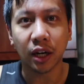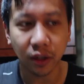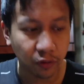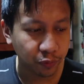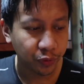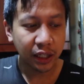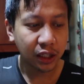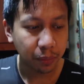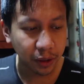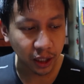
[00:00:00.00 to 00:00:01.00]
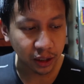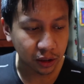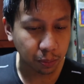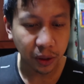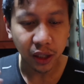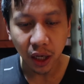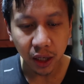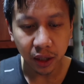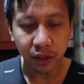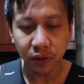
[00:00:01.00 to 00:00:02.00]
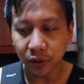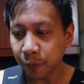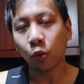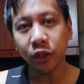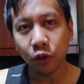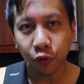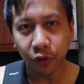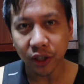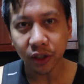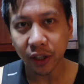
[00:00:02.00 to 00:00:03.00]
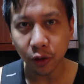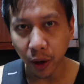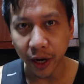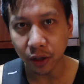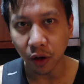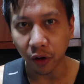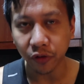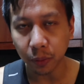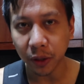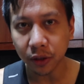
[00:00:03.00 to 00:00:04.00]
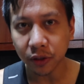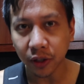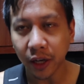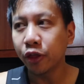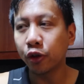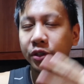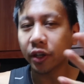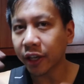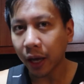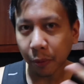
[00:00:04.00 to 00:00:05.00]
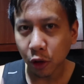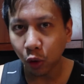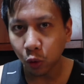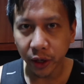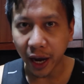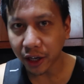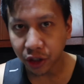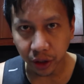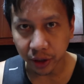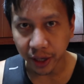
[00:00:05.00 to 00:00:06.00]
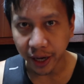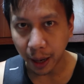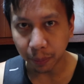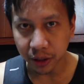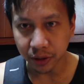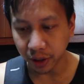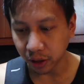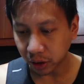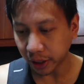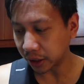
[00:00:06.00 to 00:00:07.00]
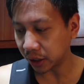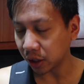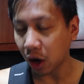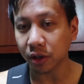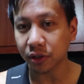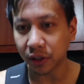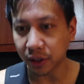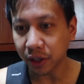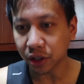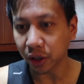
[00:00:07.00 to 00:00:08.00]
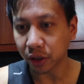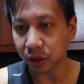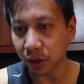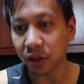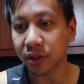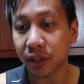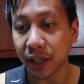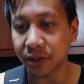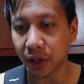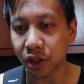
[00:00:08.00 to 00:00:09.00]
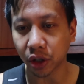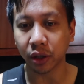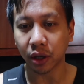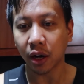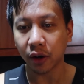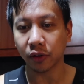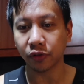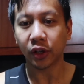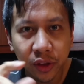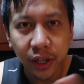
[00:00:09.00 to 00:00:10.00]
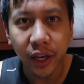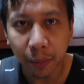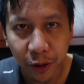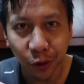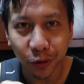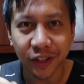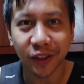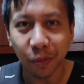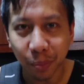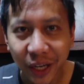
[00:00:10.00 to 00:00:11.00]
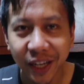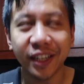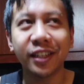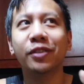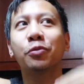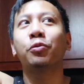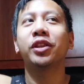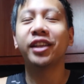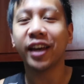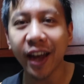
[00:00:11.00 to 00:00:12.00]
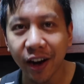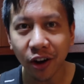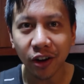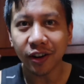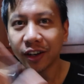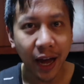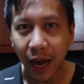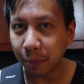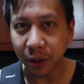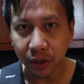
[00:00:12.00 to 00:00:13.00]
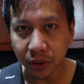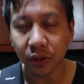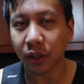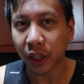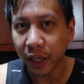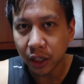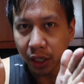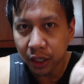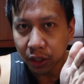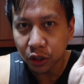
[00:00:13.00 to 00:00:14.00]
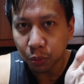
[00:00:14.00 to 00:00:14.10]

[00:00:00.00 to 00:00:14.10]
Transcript: kind of eliminates, because when you freshly grind coffee beans, there's a chemical reaction that happens there, like the oxidation of the chemicals in the bean with the air happens like in a